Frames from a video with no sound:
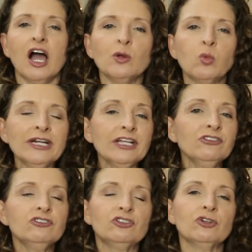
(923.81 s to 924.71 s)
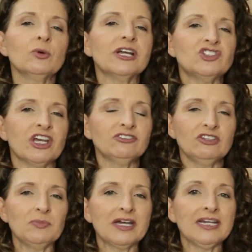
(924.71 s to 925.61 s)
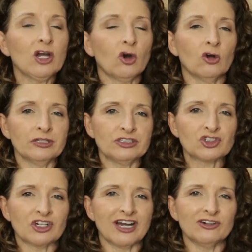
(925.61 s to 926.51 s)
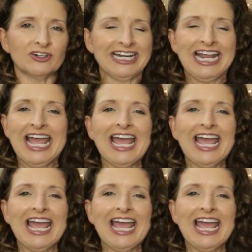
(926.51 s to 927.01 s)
I wanted to do a JCPenney haul and try on,